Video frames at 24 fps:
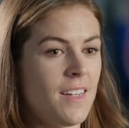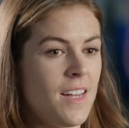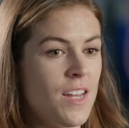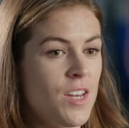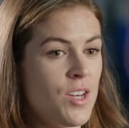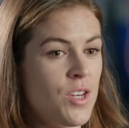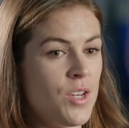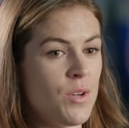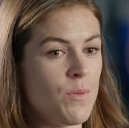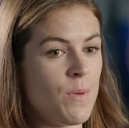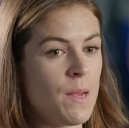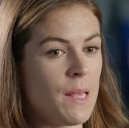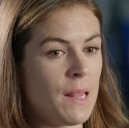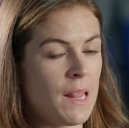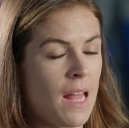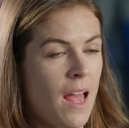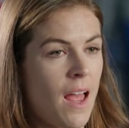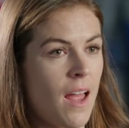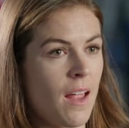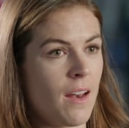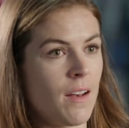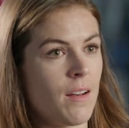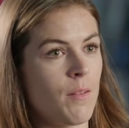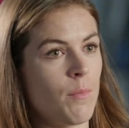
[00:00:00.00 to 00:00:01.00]
In doing
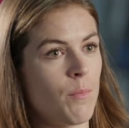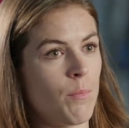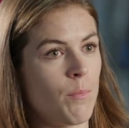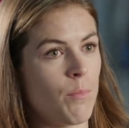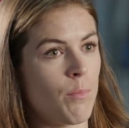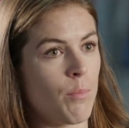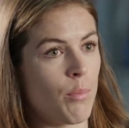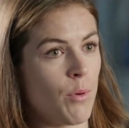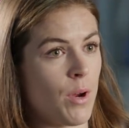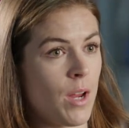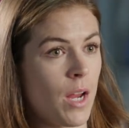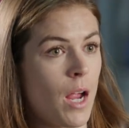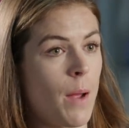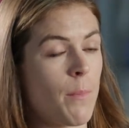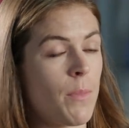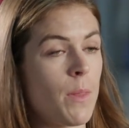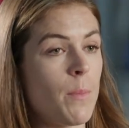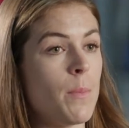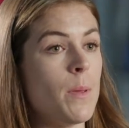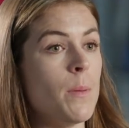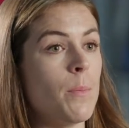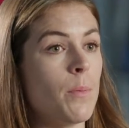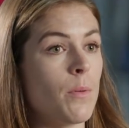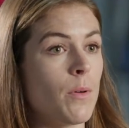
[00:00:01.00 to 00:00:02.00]
that, bring up
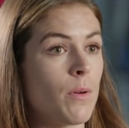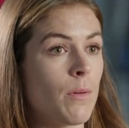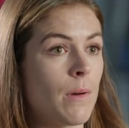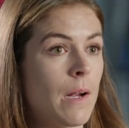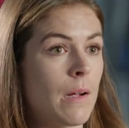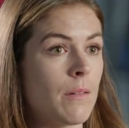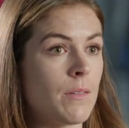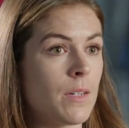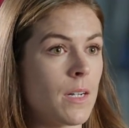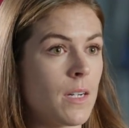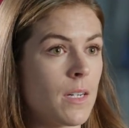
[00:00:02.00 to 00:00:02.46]
the people around